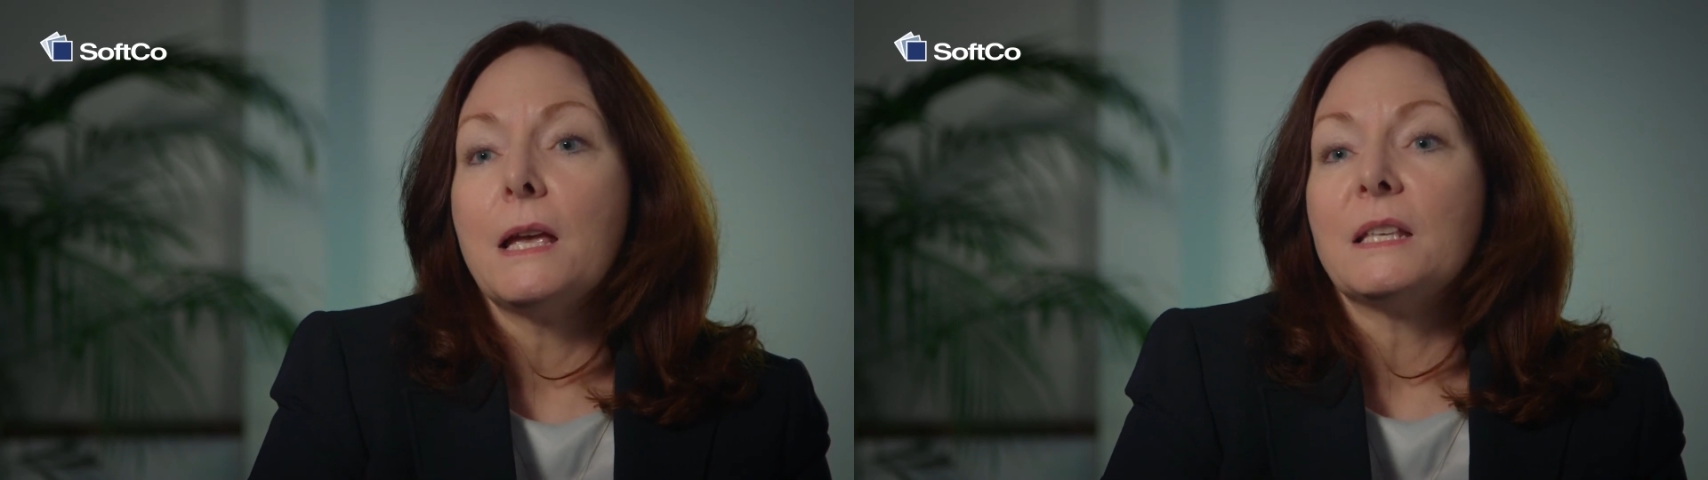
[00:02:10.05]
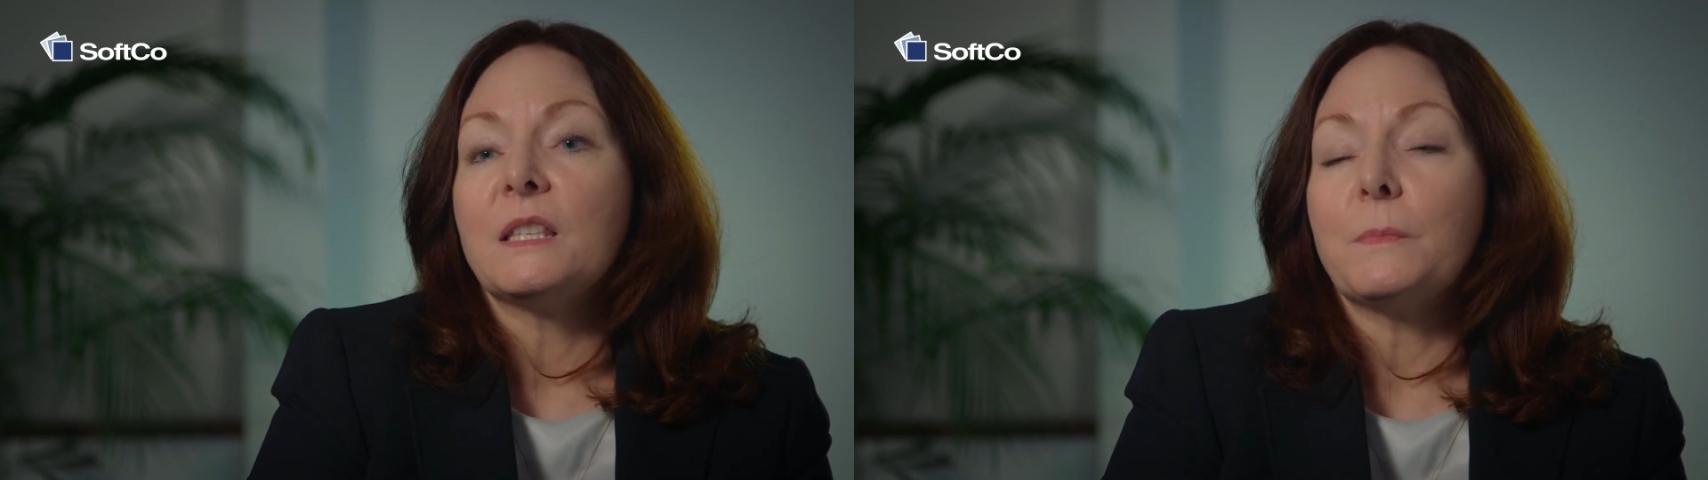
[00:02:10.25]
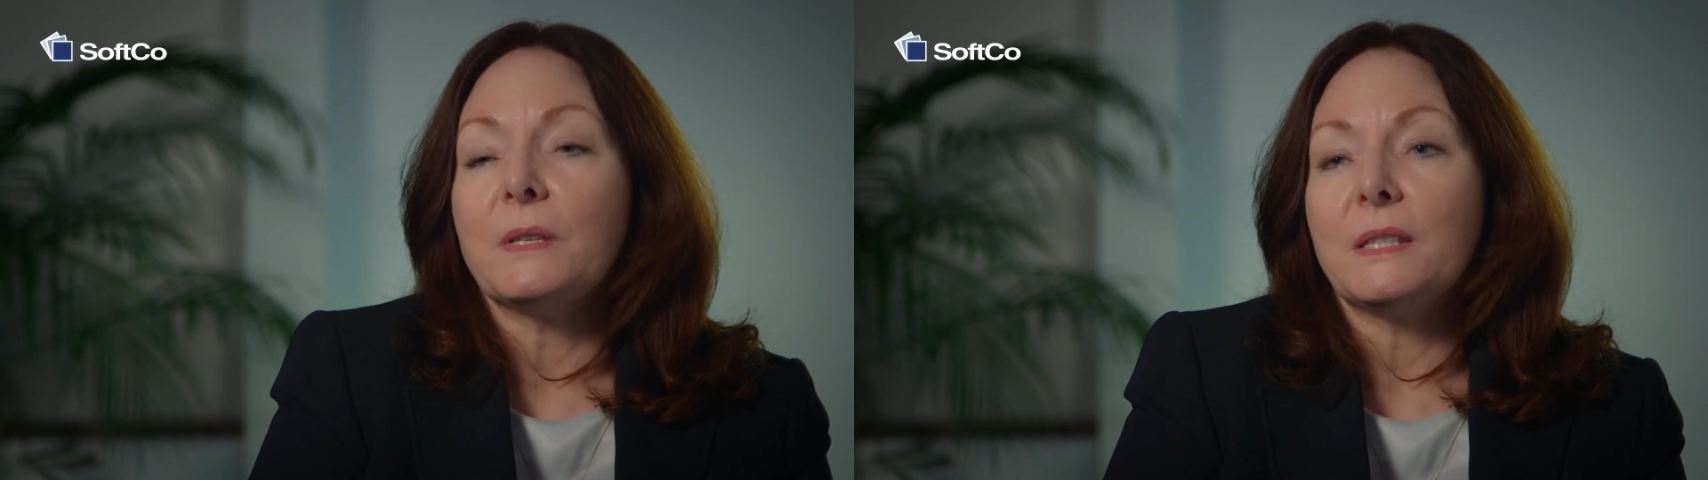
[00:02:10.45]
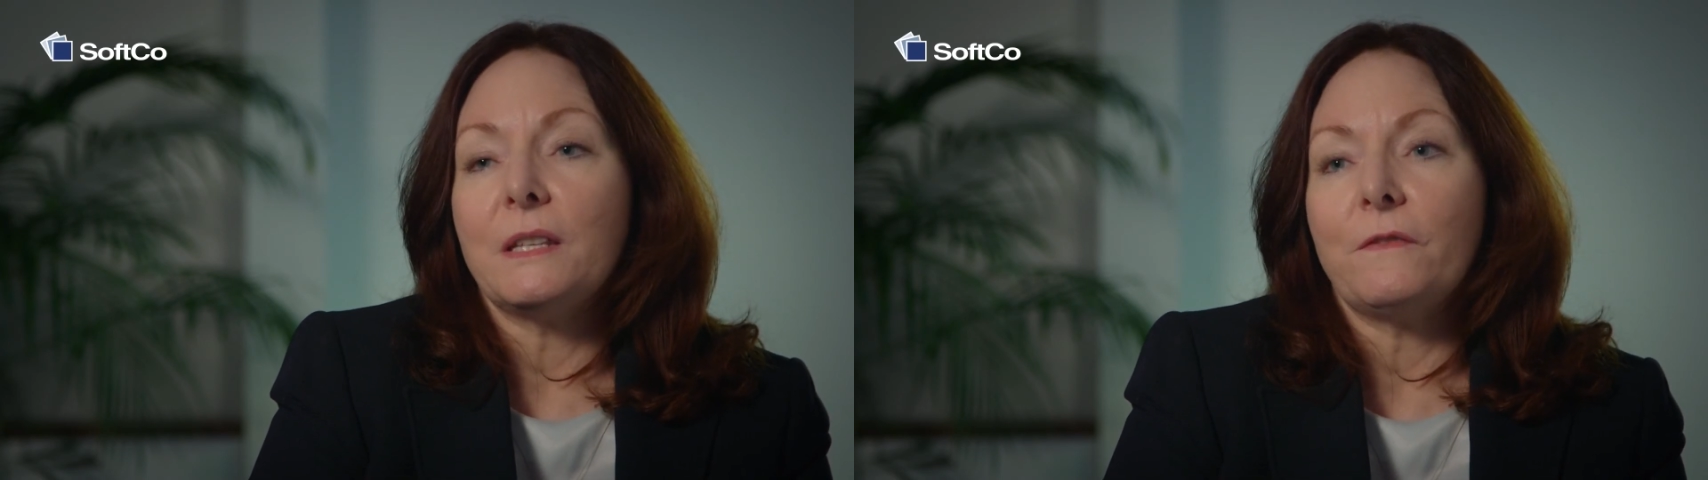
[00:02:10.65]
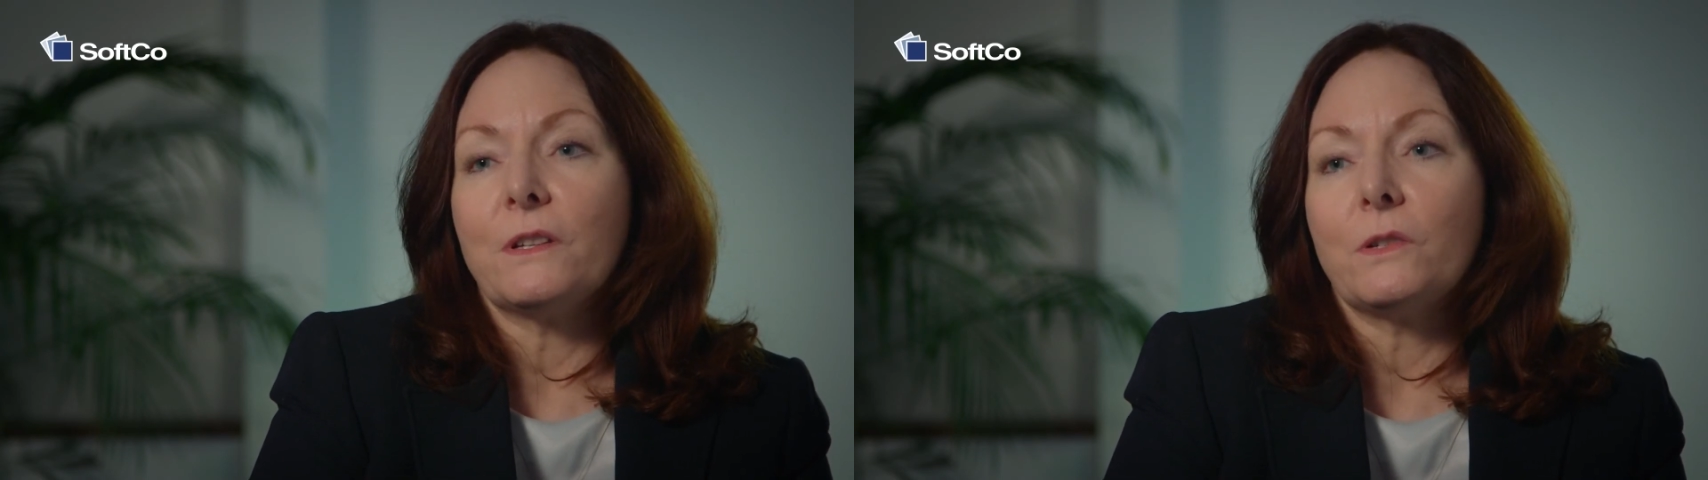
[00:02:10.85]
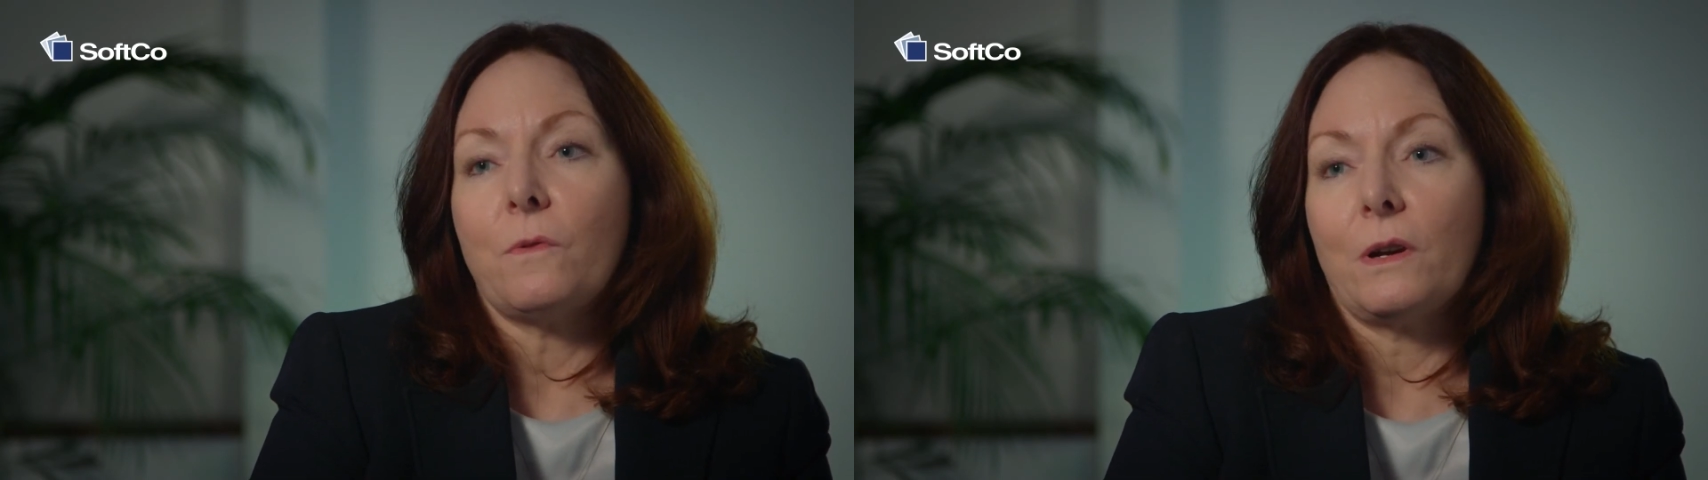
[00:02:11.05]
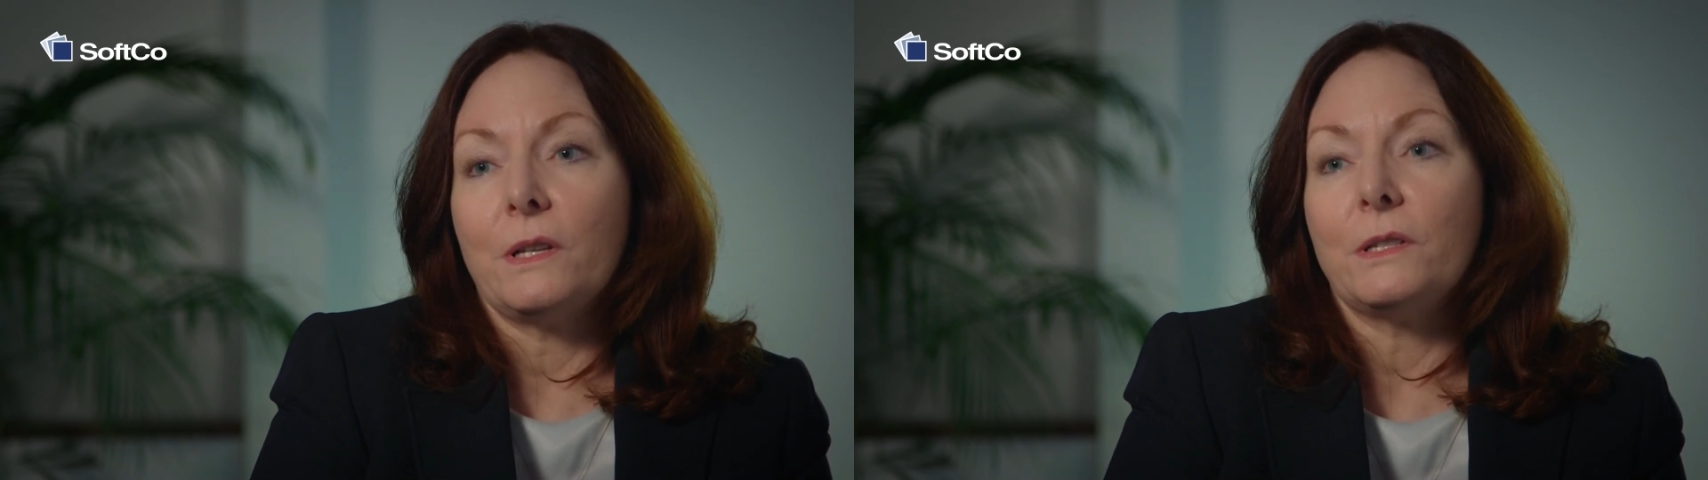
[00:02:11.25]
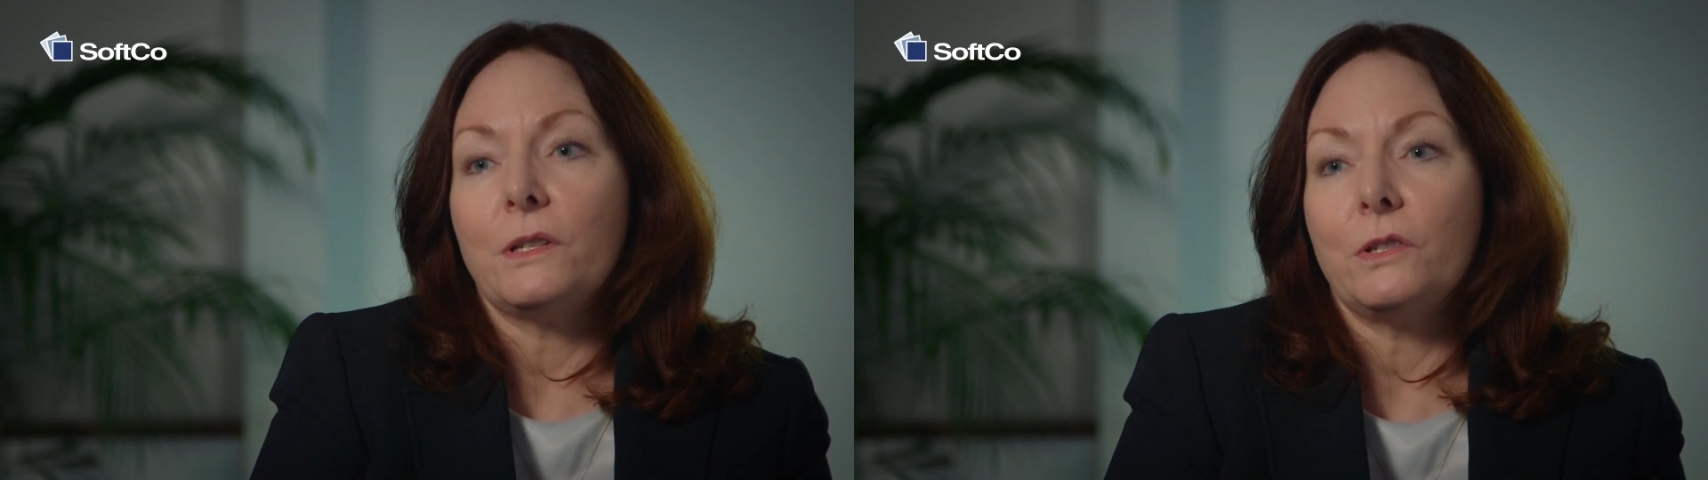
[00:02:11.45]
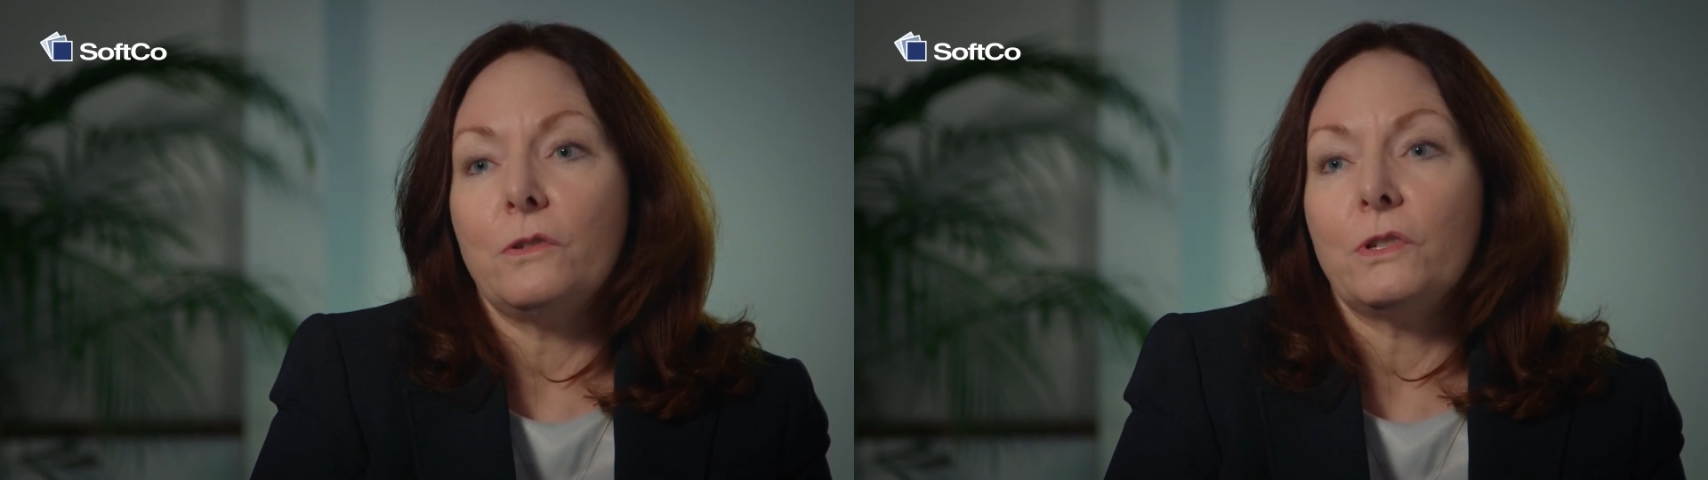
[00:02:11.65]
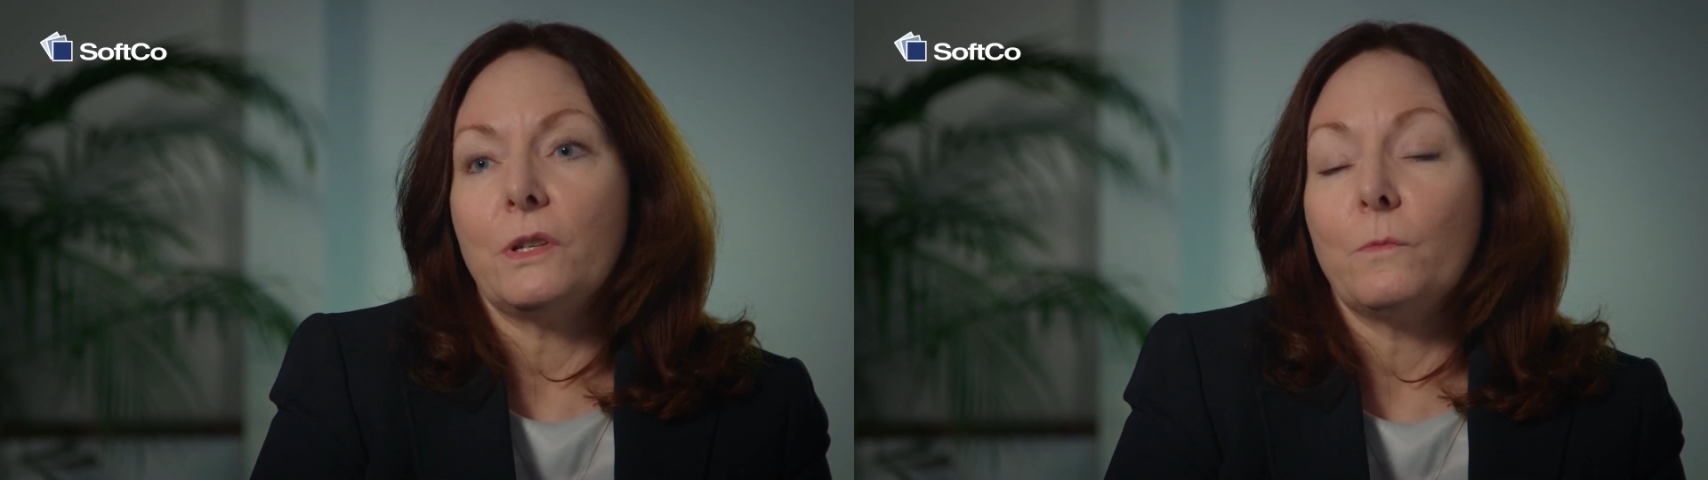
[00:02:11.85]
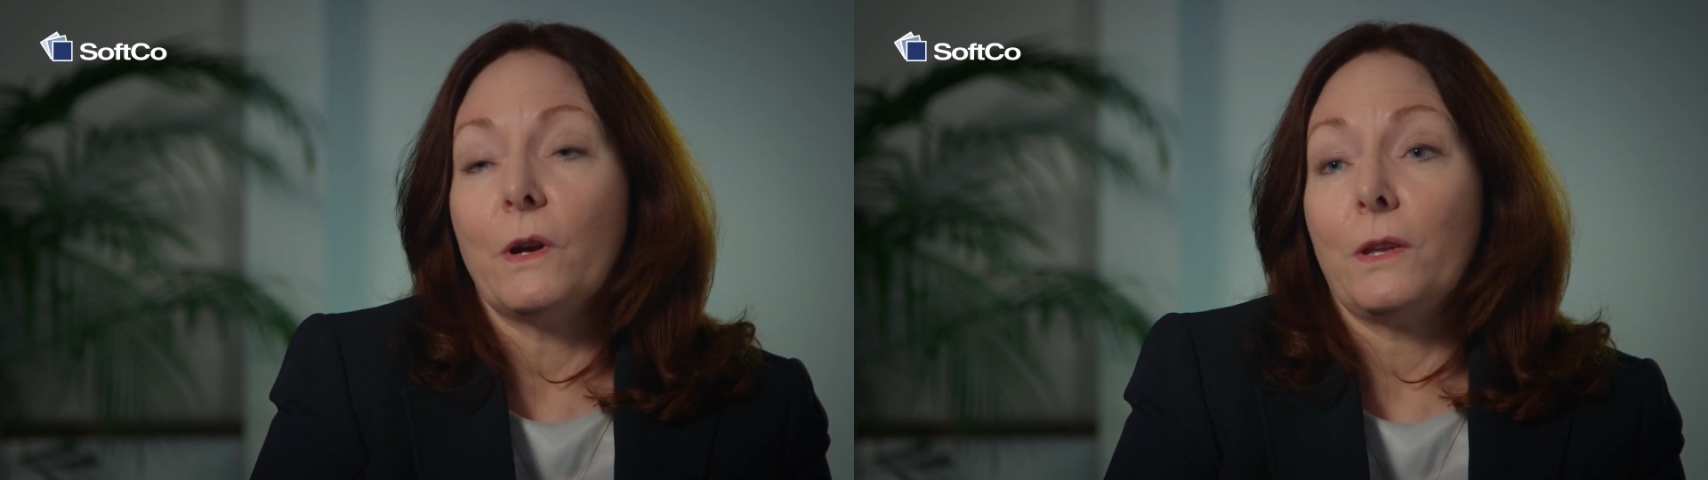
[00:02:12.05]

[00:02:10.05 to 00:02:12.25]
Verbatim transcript: specific to our institution,